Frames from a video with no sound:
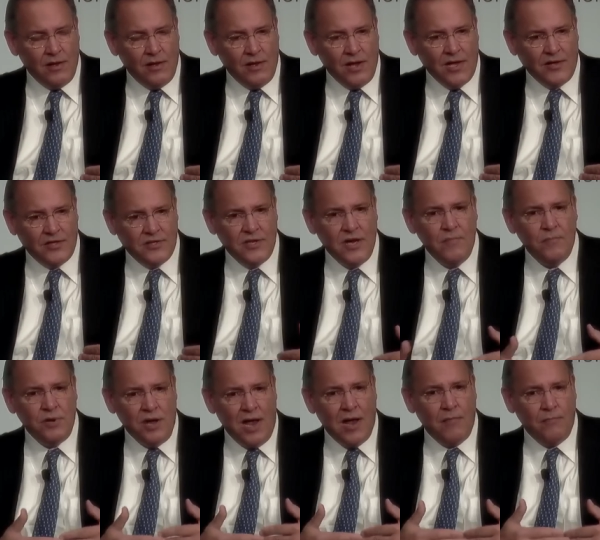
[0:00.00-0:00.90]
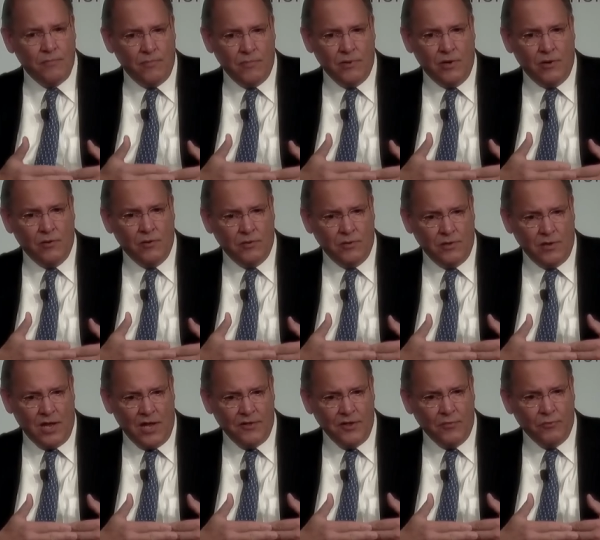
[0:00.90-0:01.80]
At the same time, you know,
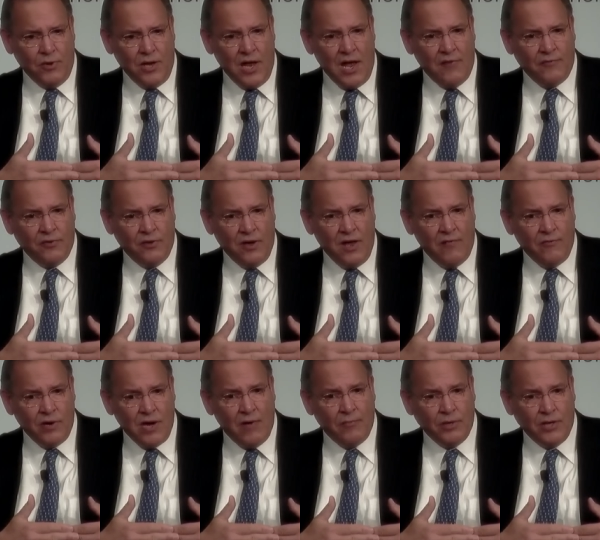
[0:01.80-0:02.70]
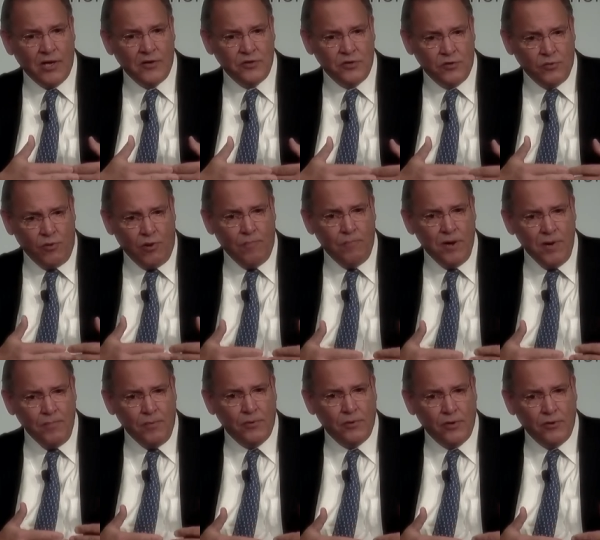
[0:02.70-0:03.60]
I think we have to have an obligation to our
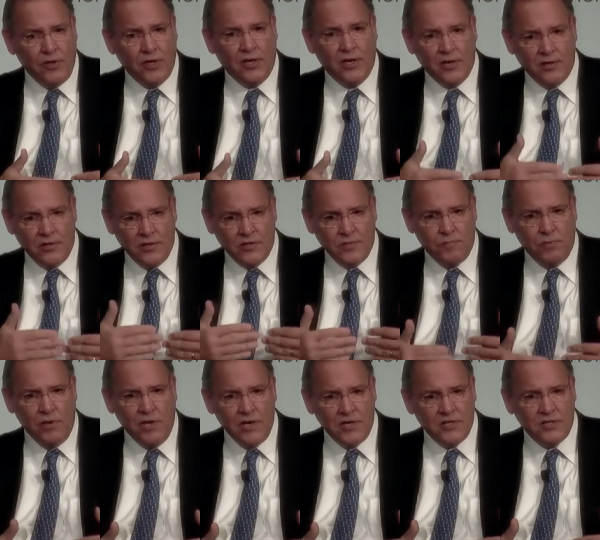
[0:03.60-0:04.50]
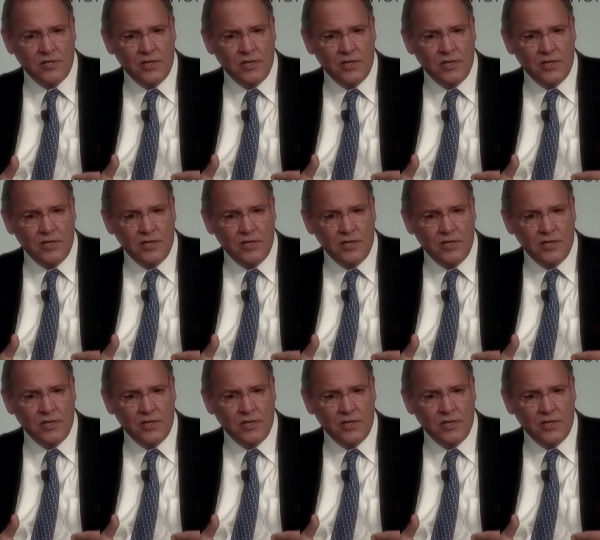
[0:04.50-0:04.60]
people, though, that get displaced.